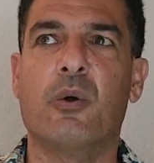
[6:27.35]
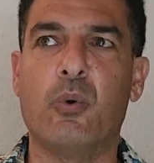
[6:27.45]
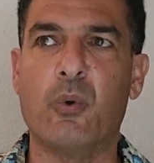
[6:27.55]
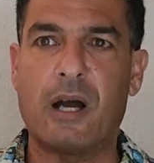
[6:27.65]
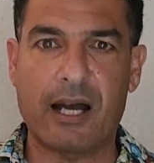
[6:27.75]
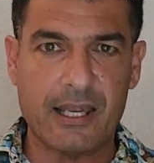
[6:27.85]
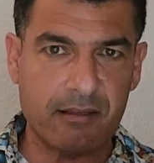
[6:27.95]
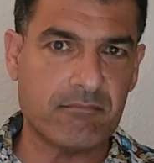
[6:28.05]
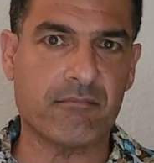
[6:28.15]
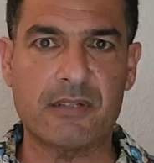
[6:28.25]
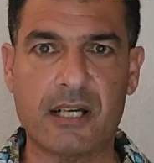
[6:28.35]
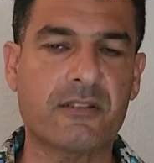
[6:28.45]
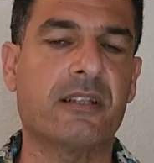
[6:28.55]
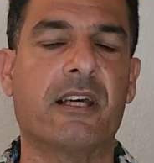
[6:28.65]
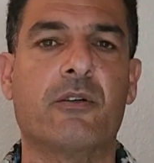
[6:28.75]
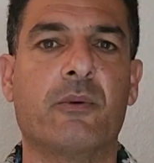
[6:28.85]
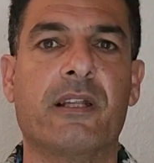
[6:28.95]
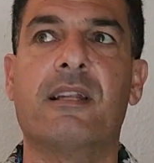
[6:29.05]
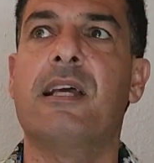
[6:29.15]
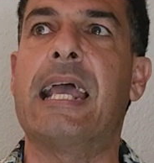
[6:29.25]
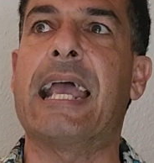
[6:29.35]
who I got together with